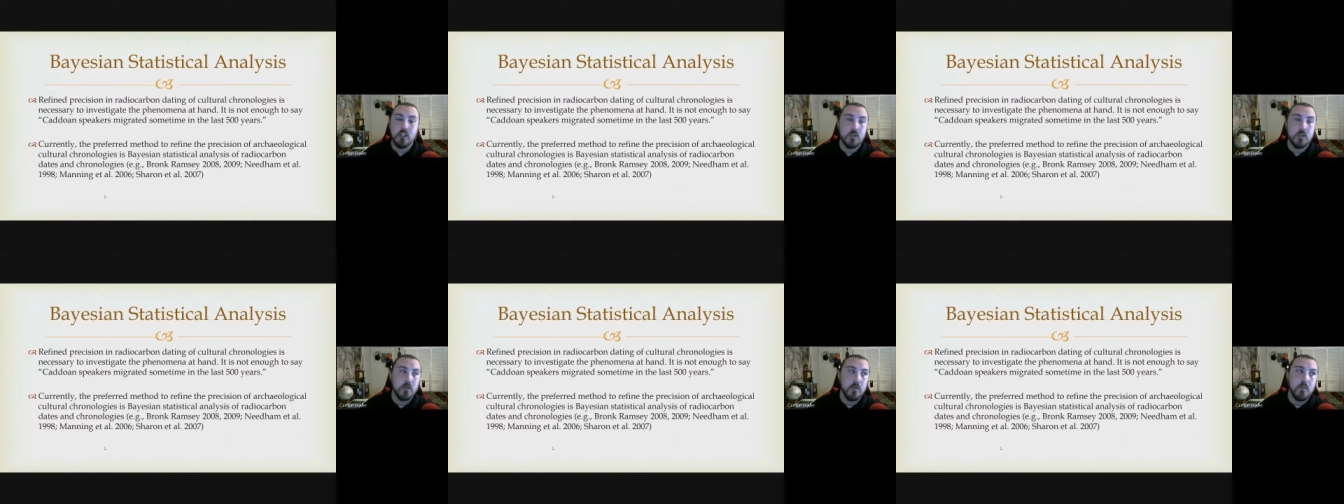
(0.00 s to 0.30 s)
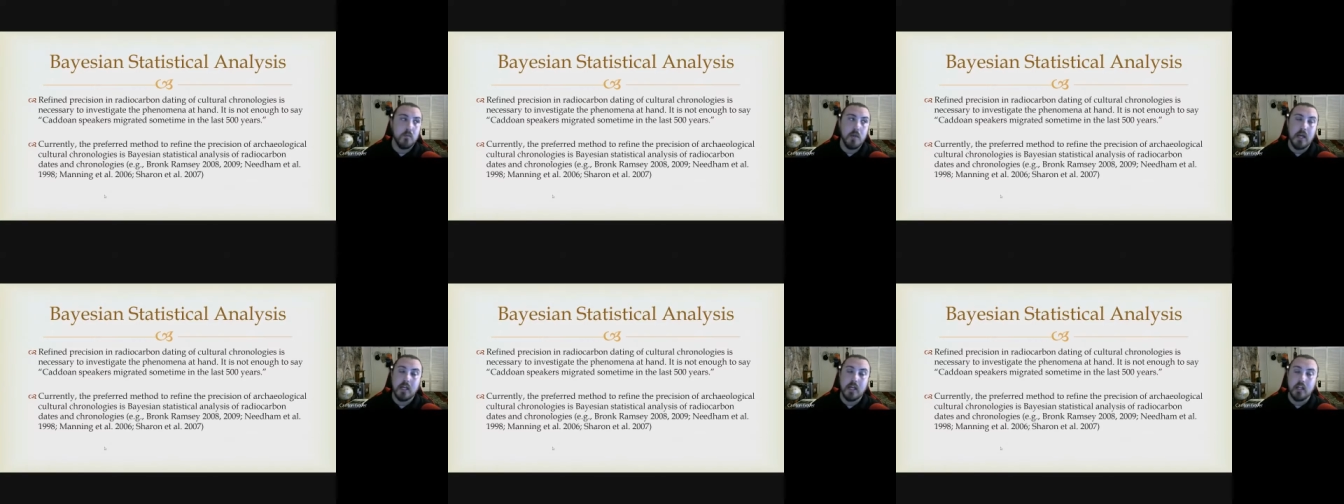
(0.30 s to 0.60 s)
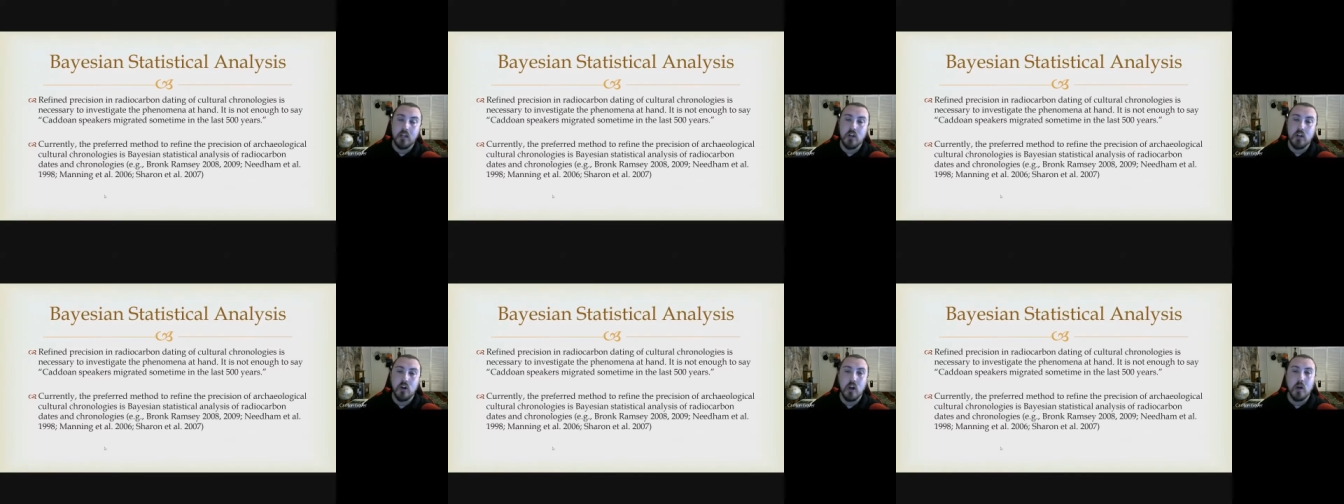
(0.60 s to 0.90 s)
It's been big
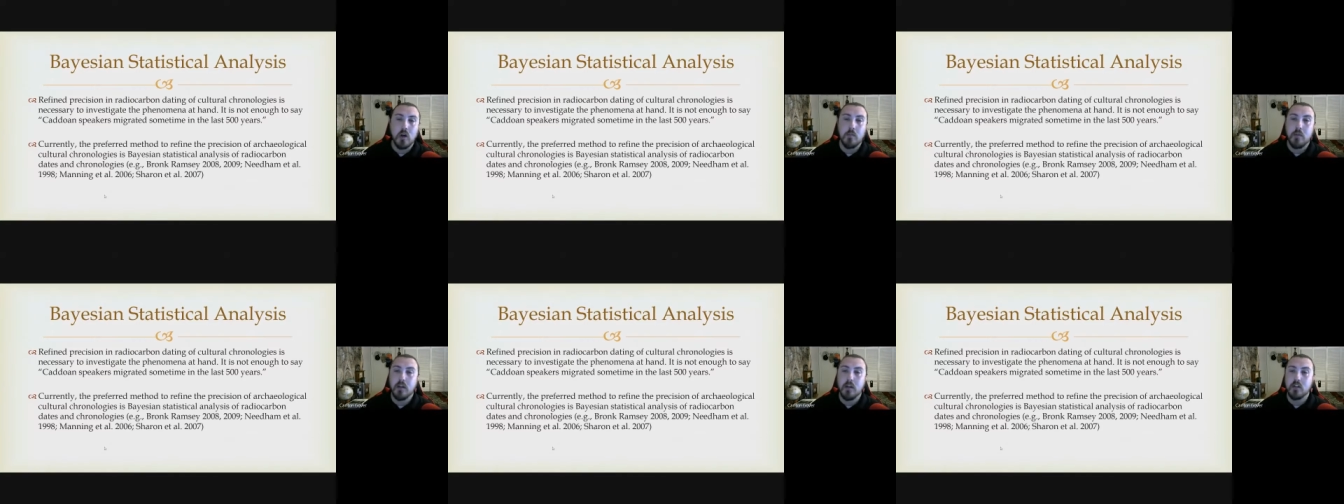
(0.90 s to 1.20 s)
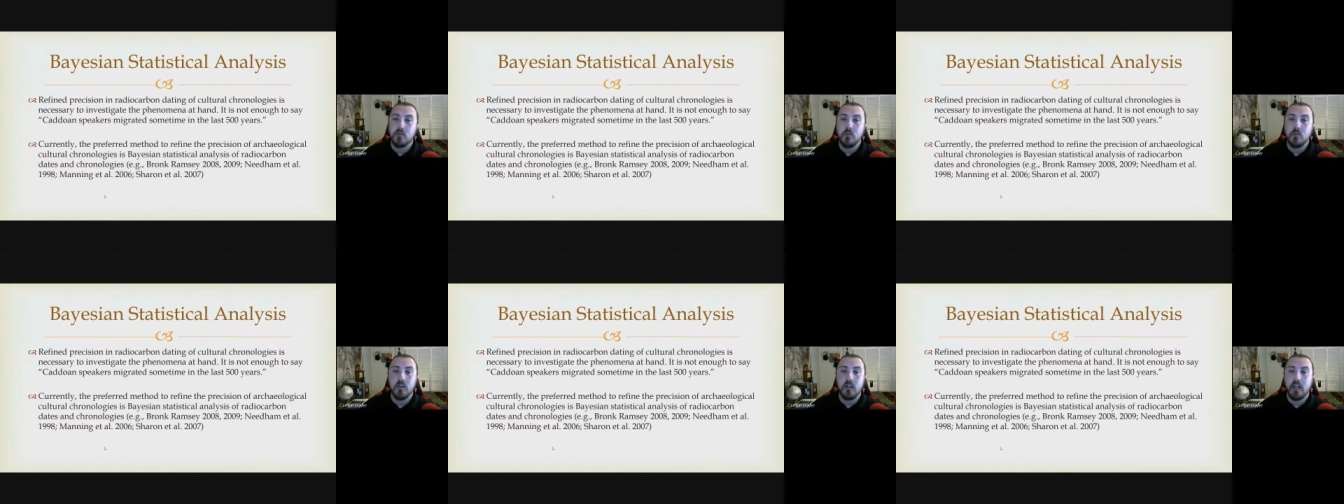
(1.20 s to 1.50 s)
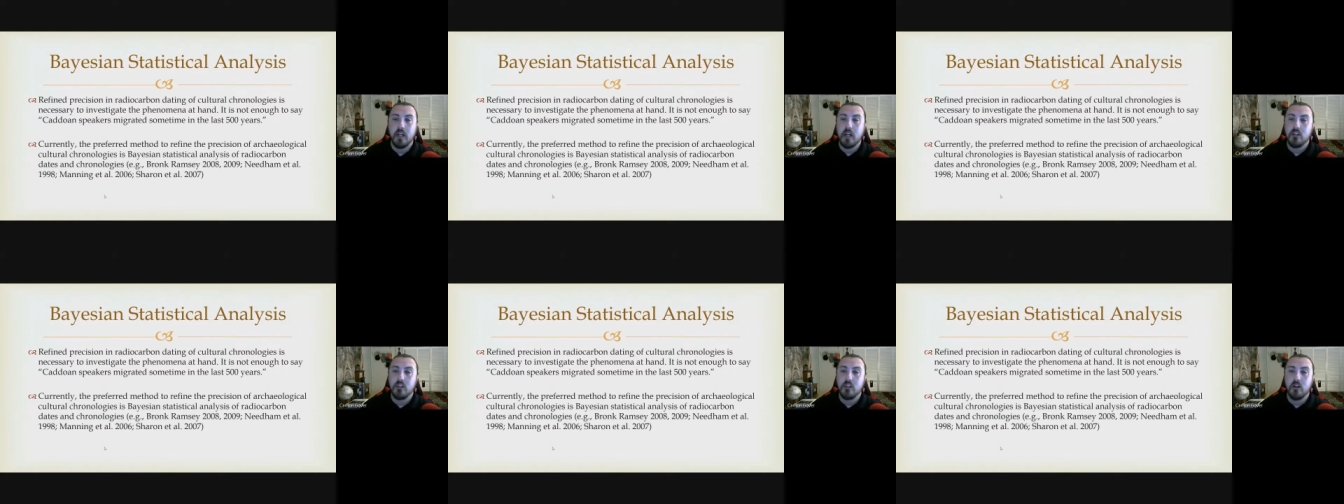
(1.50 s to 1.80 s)
in Europe and it's really
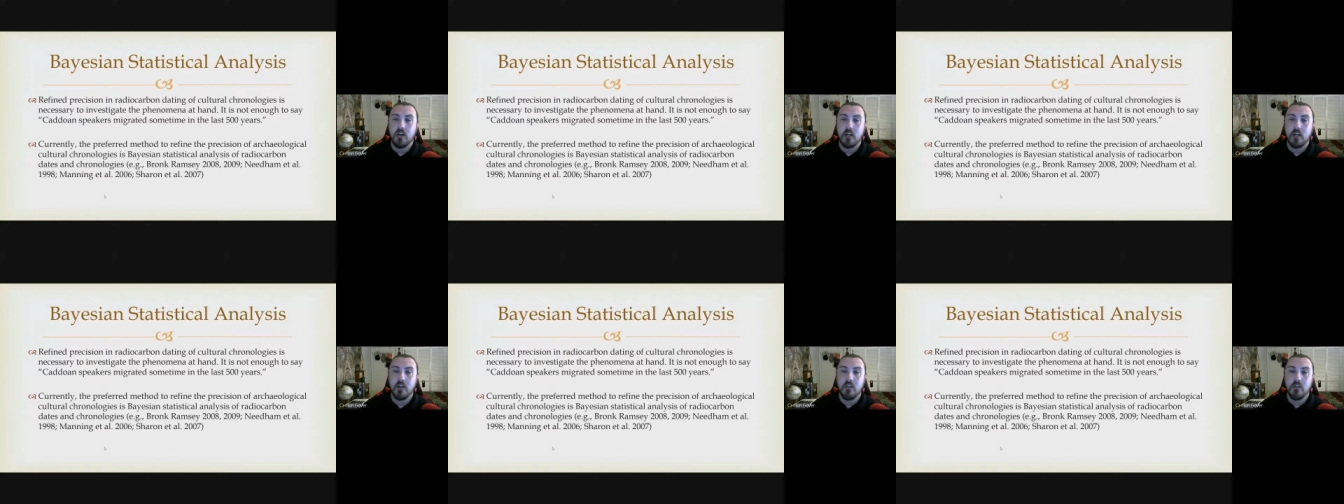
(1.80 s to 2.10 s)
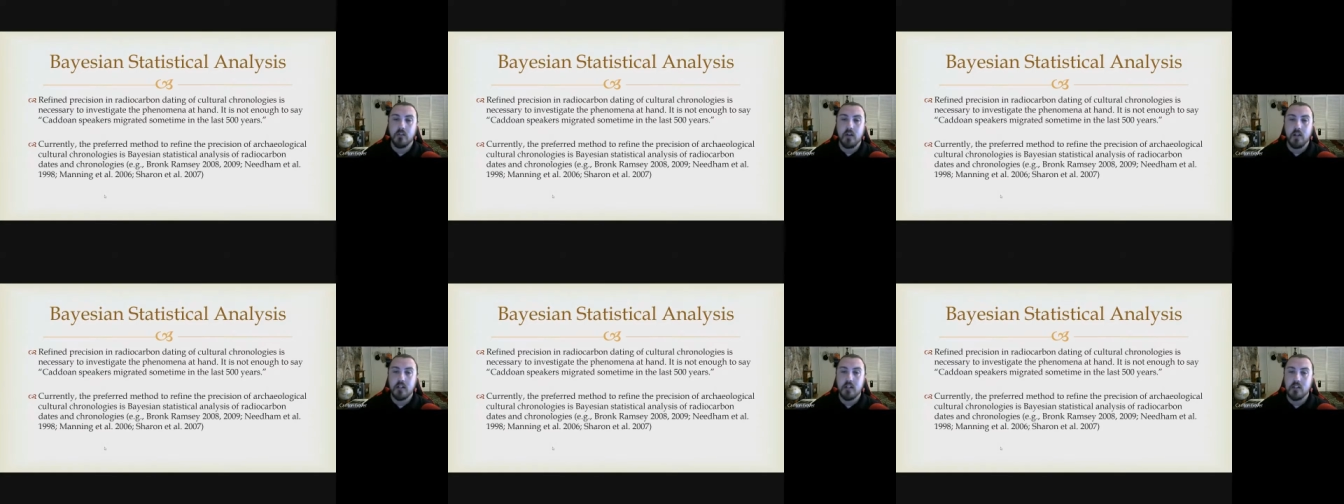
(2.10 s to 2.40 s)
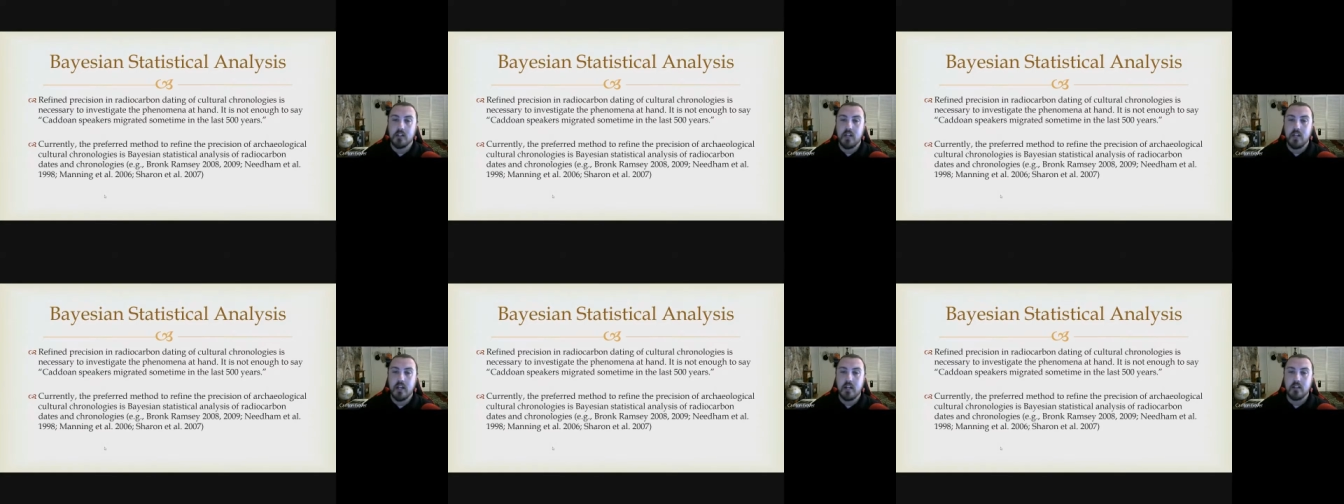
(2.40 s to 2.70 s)
catching on here in the United
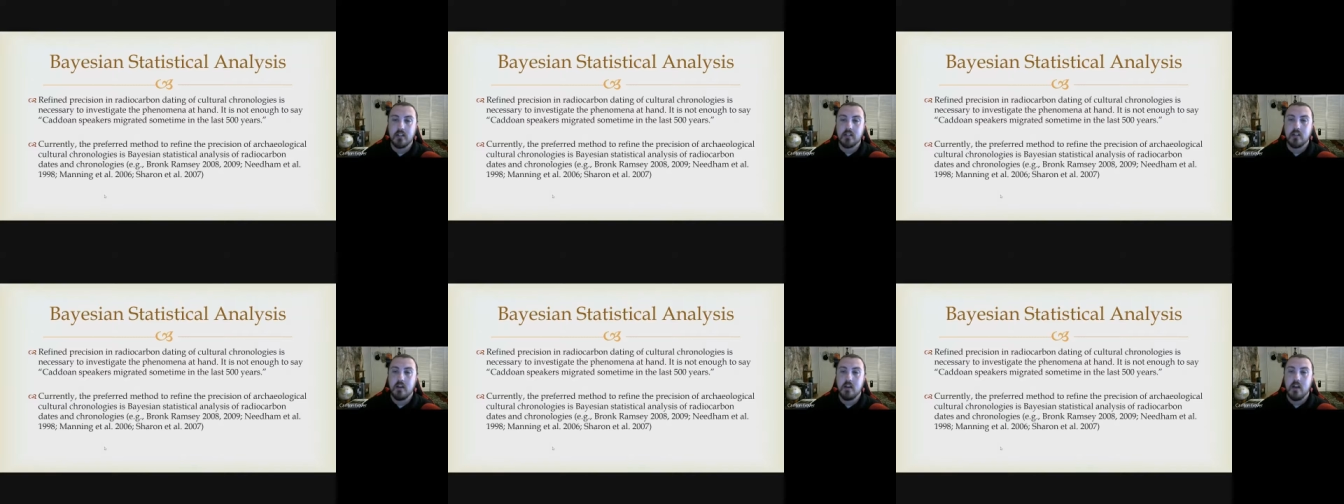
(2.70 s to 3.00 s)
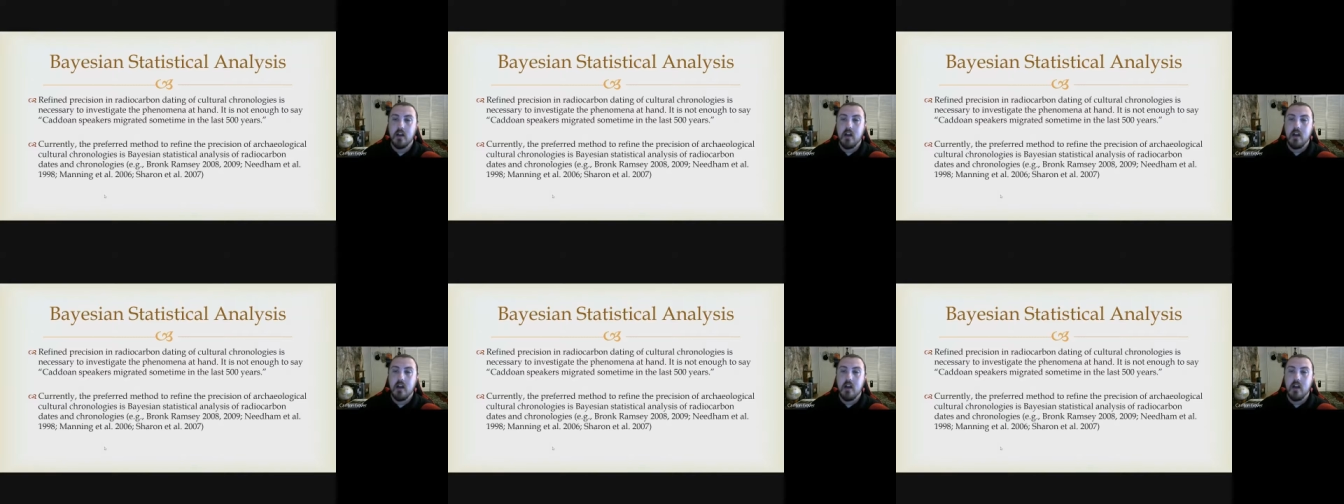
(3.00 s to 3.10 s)
States.